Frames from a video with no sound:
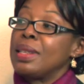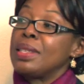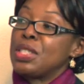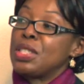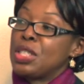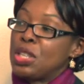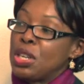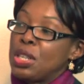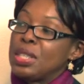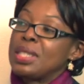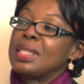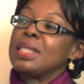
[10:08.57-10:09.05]
this
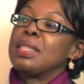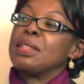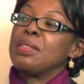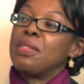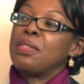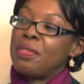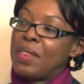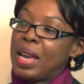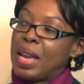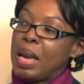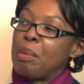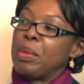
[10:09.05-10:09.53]
starts in the
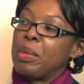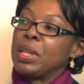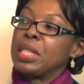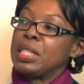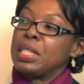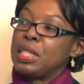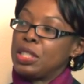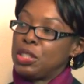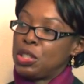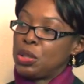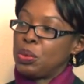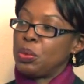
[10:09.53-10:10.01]
family
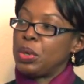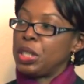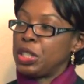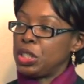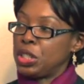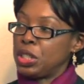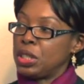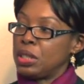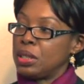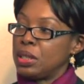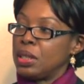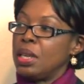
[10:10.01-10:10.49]

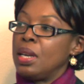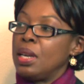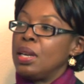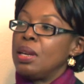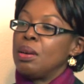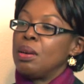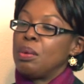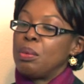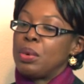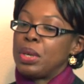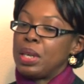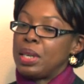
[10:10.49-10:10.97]
situation,
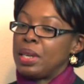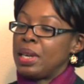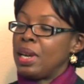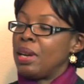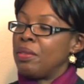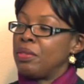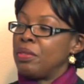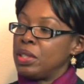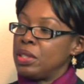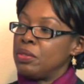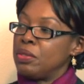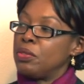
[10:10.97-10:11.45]
where you
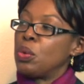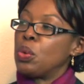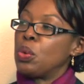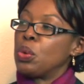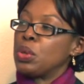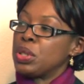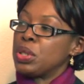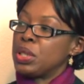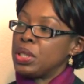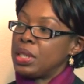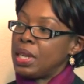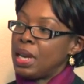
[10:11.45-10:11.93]
have a
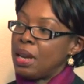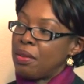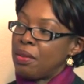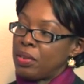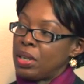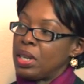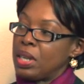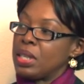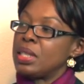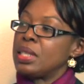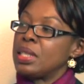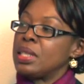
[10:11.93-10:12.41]
divorce, you
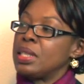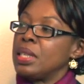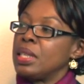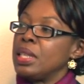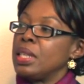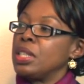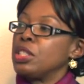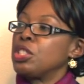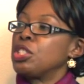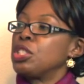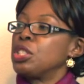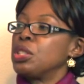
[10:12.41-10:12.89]
have
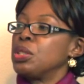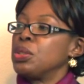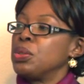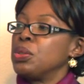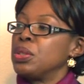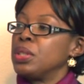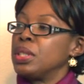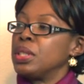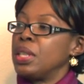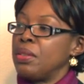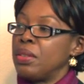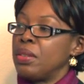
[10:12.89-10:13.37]
custody
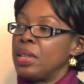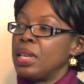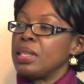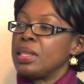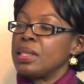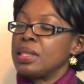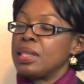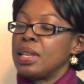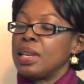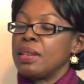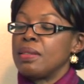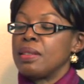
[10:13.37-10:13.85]
issues and
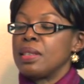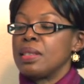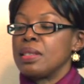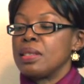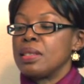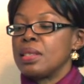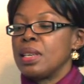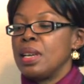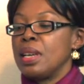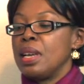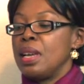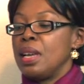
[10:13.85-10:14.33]
things like
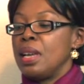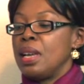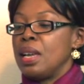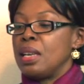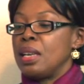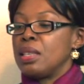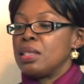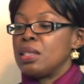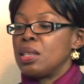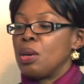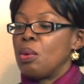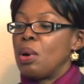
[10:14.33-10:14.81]
this.
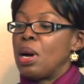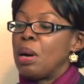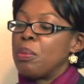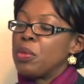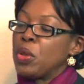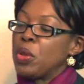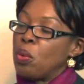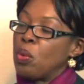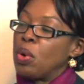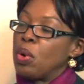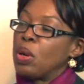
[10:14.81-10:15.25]
And so I'm the